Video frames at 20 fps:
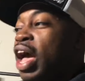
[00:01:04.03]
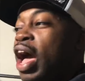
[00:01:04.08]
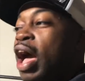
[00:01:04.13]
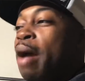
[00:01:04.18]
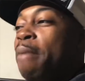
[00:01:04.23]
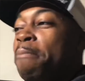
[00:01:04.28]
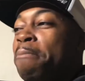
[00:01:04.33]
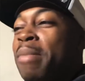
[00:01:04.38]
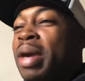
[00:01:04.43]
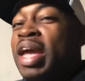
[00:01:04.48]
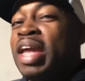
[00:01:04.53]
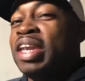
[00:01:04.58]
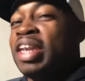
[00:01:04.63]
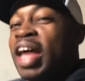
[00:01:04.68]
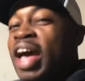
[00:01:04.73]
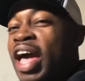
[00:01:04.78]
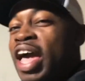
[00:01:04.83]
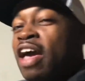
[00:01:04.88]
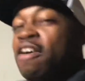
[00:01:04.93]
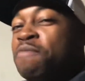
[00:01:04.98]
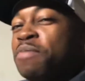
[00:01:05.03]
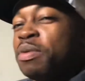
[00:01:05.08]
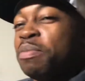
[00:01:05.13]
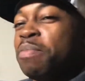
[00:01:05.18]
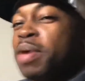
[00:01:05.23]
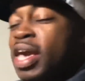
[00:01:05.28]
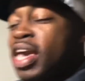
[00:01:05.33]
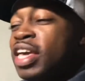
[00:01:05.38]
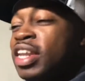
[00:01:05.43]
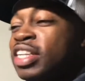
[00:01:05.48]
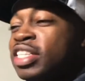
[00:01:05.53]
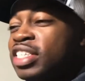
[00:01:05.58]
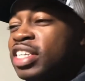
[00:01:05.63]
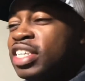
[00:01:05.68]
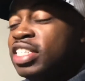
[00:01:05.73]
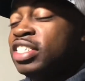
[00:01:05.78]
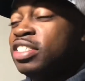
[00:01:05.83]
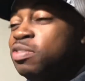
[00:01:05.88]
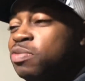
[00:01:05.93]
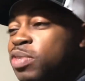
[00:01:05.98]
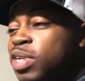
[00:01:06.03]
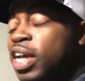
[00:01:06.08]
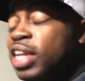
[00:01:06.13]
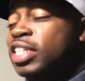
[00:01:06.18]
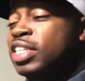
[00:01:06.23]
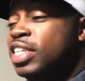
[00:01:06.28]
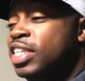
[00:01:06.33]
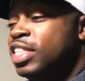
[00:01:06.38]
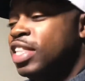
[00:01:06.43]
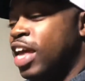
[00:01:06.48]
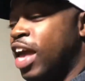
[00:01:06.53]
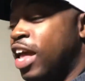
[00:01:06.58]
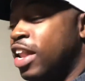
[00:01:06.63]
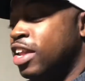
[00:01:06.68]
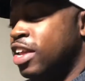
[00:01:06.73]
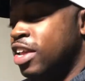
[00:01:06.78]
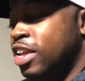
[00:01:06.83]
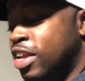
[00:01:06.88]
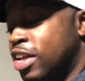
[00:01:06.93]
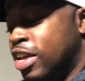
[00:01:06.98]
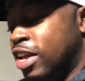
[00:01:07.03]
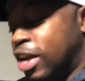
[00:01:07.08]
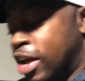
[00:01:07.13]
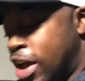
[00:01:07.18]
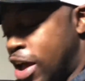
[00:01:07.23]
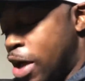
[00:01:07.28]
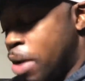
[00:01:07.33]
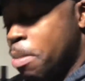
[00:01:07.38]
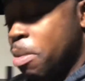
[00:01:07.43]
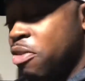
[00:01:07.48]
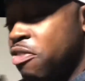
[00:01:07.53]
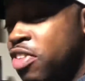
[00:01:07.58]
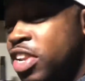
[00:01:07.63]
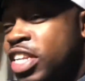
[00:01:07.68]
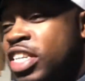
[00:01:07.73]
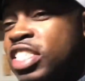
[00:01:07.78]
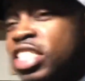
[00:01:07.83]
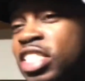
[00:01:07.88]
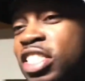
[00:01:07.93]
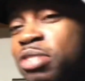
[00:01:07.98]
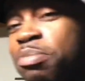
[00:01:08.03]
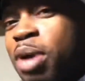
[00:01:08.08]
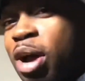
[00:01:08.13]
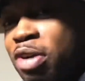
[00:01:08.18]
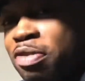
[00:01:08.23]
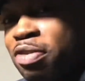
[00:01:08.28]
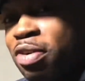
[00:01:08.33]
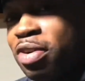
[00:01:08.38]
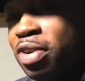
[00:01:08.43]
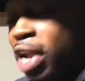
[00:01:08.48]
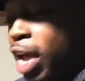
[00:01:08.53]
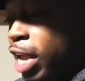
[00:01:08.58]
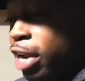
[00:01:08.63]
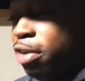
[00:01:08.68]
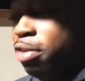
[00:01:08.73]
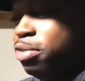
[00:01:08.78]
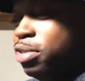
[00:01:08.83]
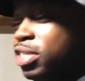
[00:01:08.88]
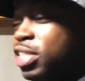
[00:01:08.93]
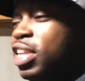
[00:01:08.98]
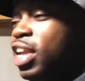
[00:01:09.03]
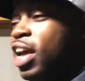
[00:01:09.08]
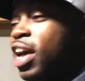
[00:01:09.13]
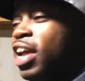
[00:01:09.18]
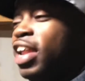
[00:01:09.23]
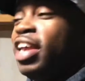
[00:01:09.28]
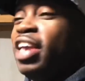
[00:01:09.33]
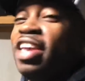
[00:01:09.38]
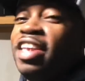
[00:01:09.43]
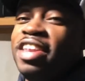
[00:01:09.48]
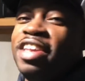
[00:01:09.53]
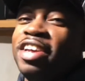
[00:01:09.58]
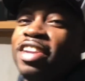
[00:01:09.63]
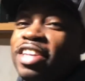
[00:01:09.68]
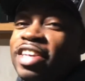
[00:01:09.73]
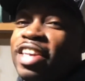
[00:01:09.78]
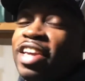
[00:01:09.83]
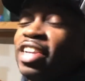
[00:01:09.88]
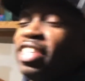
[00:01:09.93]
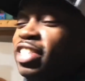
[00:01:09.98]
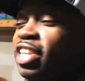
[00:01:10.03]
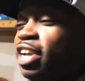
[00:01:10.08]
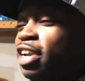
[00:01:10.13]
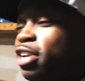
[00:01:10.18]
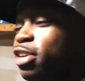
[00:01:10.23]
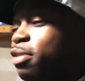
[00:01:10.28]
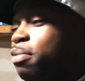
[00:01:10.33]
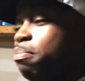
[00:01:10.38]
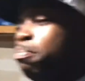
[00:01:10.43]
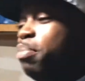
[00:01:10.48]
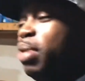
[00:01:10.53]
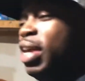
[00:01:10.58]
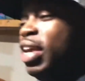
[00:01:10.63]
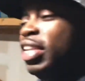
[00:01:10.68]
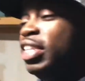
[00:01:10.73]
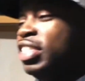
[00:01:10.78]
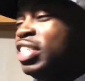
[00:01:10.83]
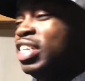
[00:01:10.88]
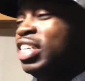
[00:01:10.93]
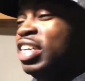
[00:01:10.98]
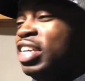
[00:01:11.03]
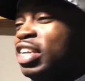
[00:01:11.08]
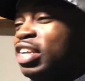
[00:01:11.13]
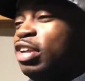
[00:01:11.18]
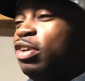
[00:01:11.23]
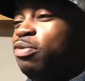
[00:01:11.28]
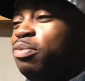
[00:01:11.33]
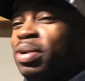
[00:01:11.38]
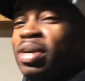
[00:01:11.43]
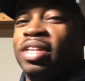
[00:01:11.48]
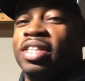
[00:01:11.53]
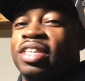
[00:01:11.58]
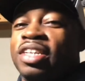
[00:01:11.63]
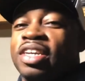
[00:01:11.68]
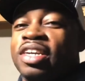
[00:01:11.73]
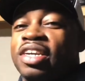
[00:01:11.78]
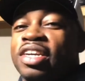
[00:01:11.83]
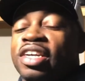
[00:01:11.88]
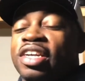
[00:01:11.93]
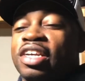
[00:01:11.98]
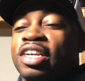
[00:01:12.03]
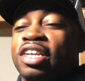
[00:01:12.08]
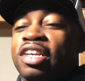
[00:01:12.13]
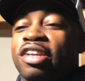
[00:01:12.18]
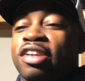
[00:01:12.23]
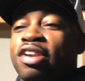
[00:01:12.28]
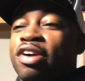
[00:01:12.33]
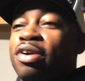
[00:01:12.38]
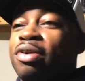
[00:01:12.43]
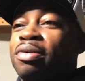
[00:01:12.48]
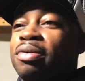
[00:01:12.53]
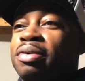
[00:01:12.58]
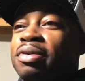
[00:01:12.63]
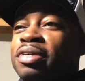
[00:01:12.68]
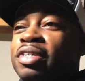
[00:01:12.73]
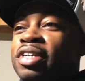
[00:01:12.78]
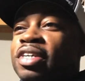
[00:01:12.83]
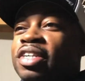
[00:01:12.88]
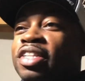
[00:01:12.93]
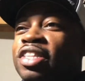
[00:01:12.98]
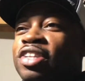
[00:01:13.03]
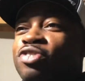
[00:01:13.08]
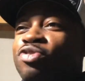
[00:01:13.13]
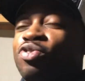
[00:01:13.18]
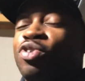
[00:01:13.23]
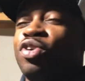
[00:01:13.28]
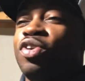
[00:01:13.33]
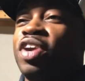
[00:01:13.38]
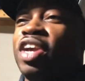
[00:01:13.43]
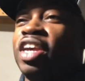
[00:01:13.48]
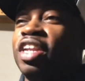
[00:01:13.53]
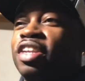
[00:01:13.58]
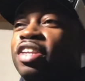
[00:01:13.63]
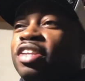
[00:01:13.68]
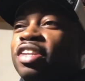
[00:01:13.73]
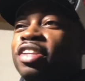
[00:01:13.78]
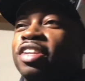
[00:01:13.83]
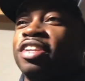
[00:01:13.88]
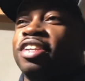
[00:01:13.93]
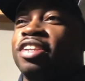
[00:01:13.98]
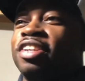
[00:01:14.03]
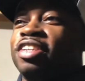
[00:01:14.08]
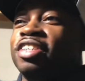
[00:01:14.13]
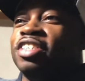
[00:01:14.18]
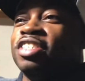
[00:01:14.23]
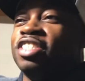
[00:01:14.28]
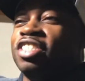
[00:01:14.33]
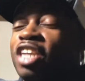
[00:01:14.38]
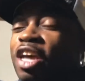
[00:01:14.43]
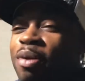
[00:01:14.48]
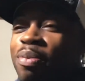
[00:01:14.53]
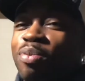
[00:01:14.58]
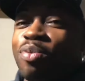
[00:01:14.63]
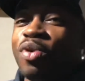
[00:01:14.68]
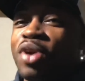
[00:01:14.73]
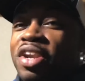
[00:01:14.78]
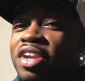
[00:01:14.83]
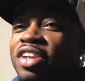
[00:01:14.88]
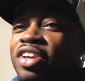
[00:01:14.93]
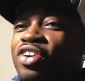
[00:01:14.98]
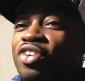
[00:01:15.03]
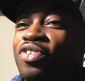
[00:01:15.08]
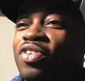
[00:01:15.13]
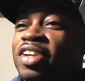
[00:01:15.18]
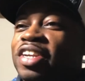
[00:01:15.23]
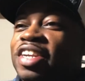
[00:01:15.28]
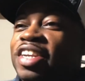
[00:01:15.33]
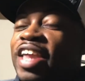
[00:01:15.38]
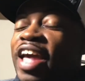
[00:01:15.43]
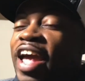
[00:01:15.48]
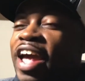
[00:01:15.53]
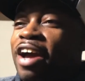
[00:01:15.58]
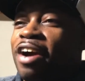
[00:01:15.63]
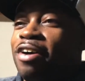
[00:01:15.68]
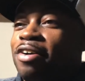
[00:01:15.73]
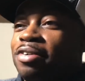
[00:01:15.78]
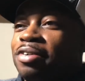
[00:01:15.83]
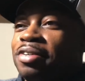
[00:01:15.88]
may not have been paying attention when I did that. If it is, it's my fault. I don't see how any other case that could have bent with, the rear end separating and going down